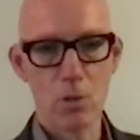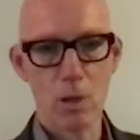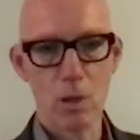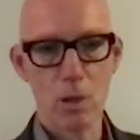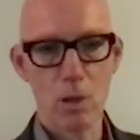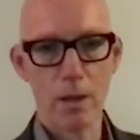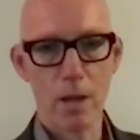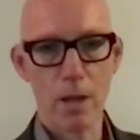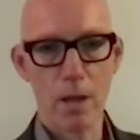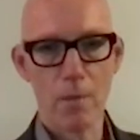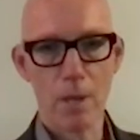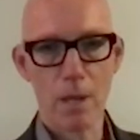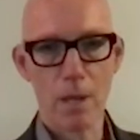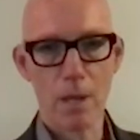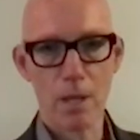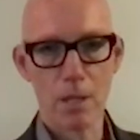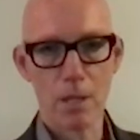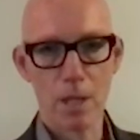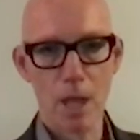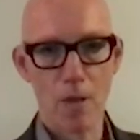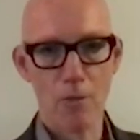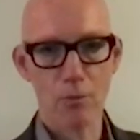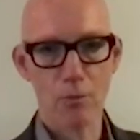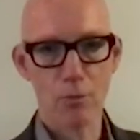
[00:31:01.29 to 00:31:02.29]
do
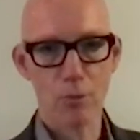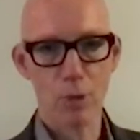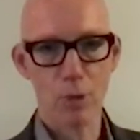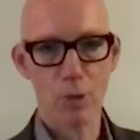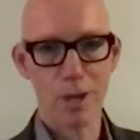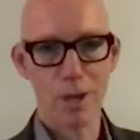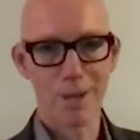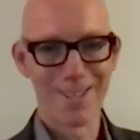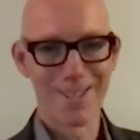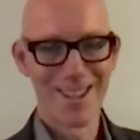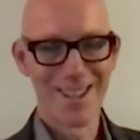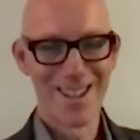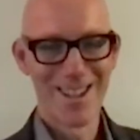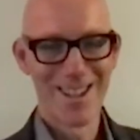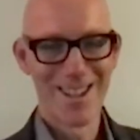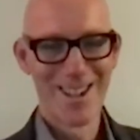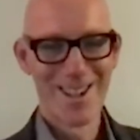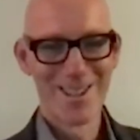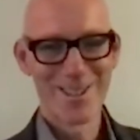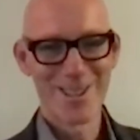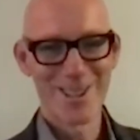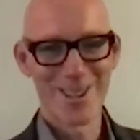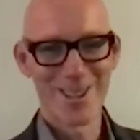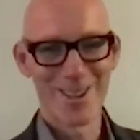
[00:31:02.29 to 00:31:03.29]
academics have?
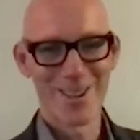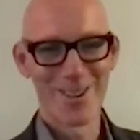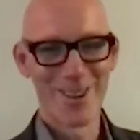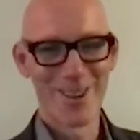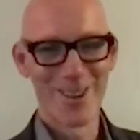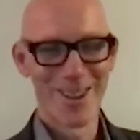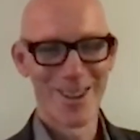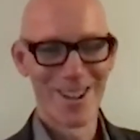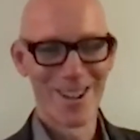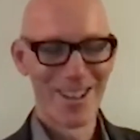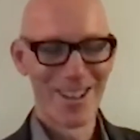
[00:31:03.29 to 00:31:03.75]
So